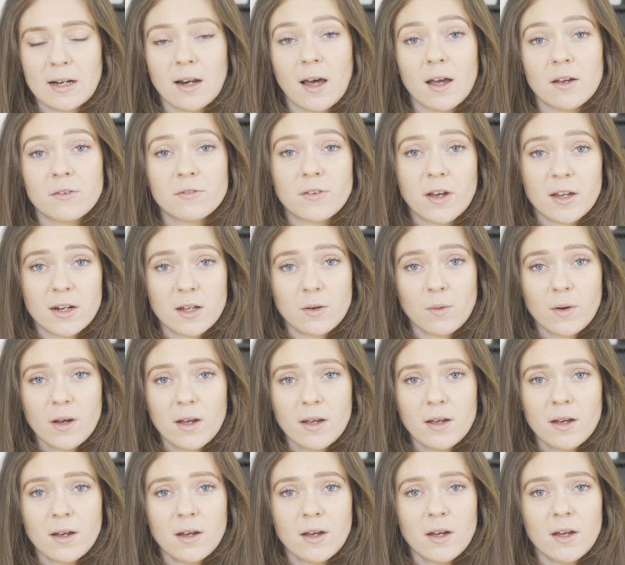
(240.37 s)
life
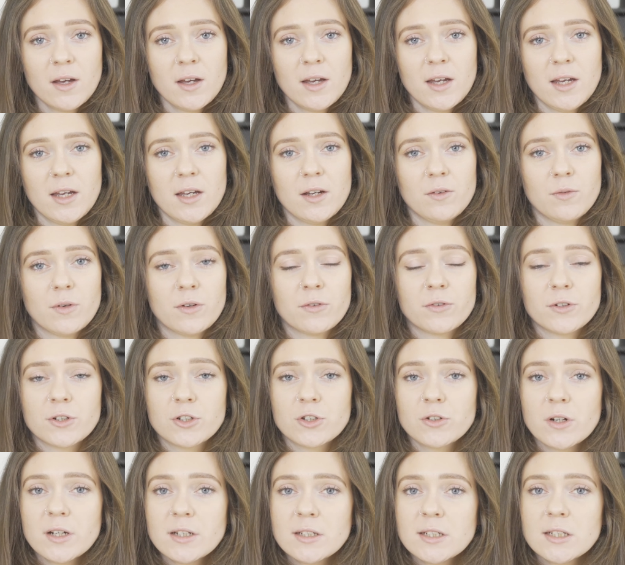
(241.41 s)
anyway. If we're
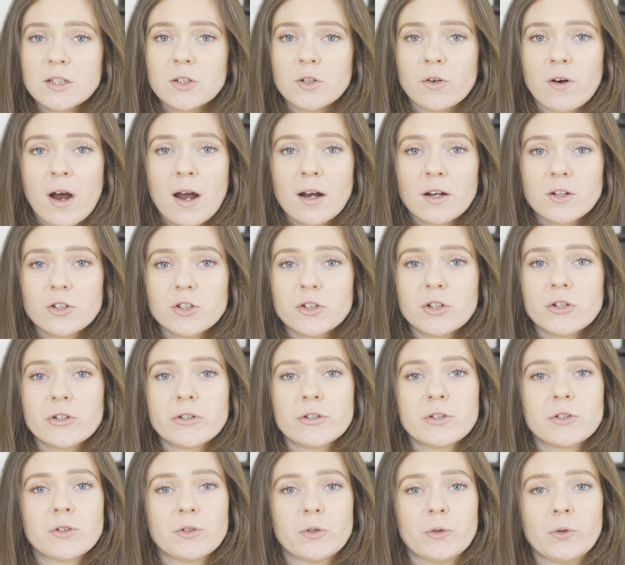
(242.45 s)
frustrated or
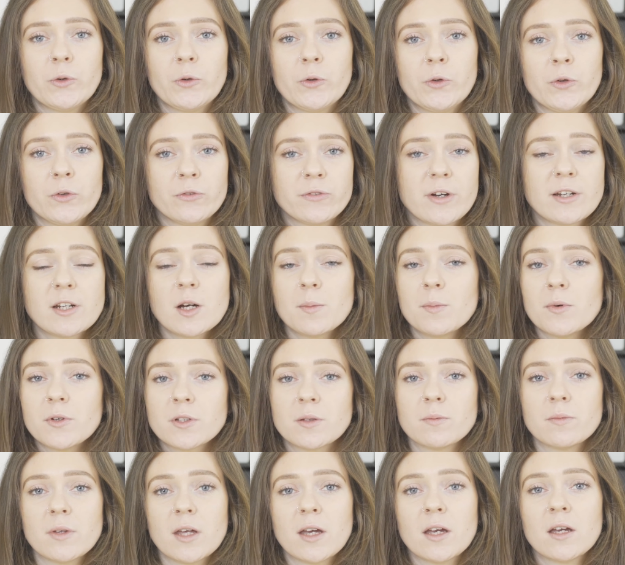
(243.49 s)
anxious or fed up or
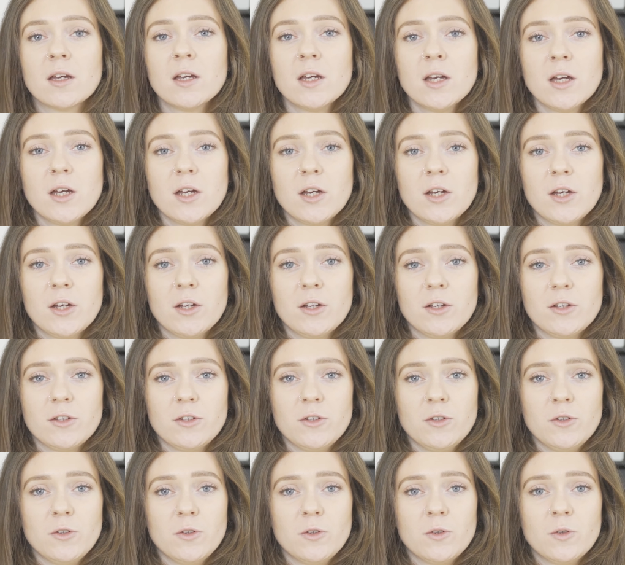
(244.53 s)
something,
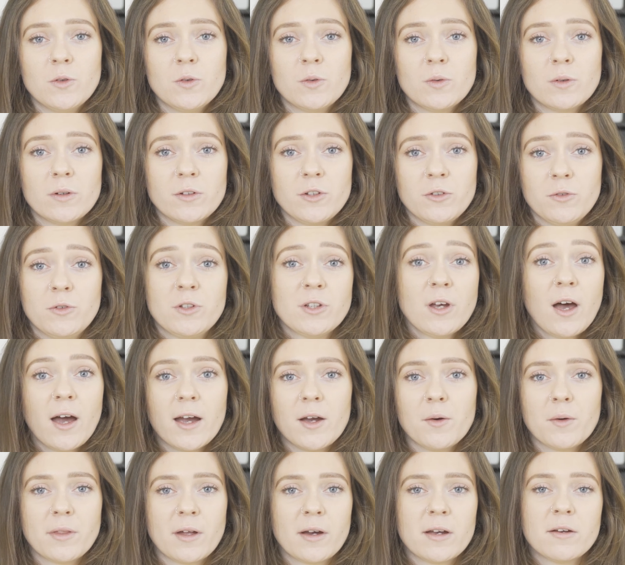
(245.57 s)
you
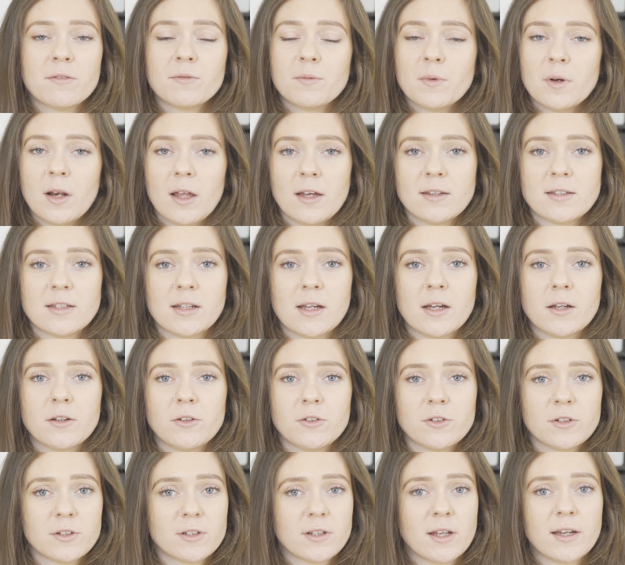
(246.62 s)
sigh without even realizing it.
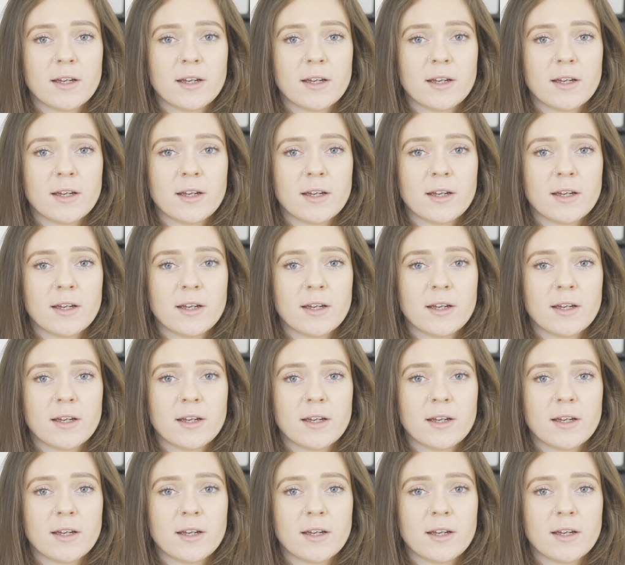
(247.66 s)
You're just